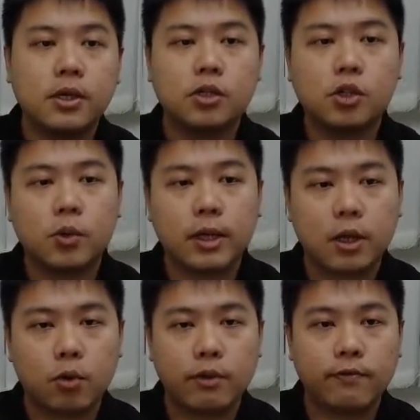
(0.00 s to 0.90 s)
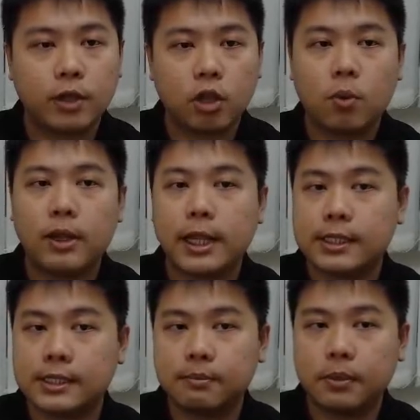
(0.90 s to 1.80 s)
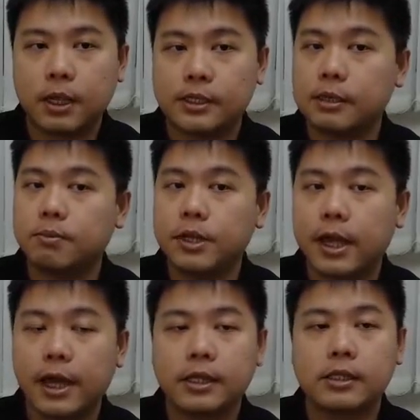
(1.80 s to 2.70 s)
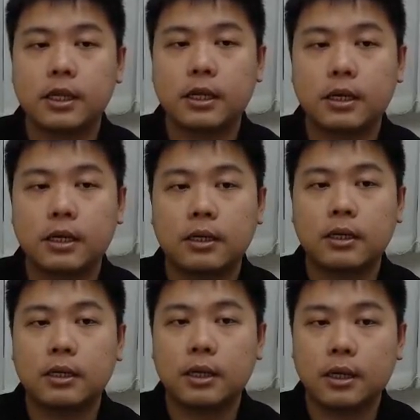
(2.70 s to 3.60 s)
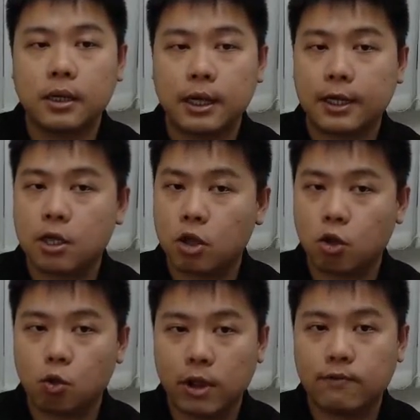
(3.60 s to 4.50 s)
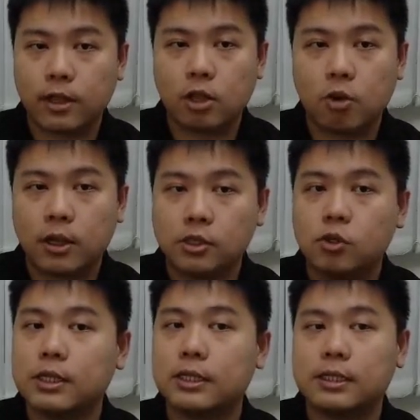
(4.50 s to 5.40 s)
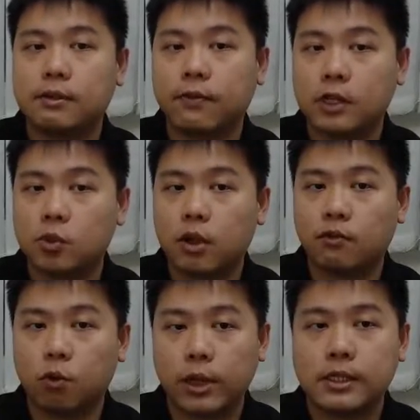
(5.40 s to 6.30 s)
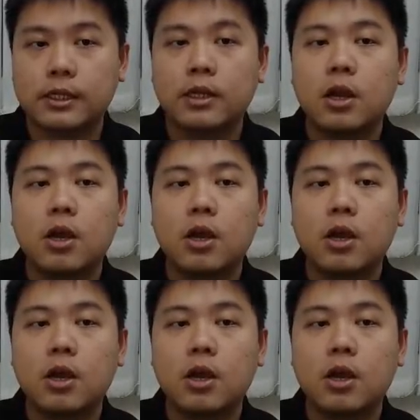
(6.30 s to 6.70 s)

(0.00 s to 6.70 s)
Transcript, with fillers: So we can create vendor one as simply as clicking on create vendor one. So this is the fast way of creating.